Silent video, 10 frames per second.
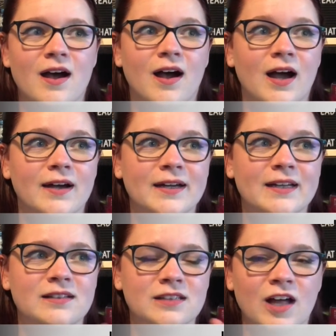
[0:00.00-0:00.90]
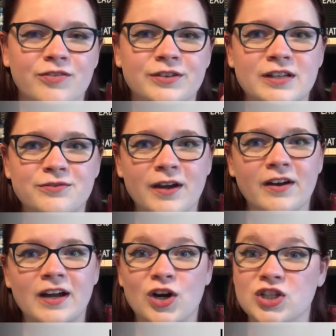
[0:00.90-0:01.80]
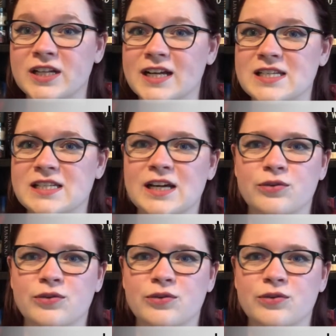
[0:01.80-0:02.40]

I love the very artistic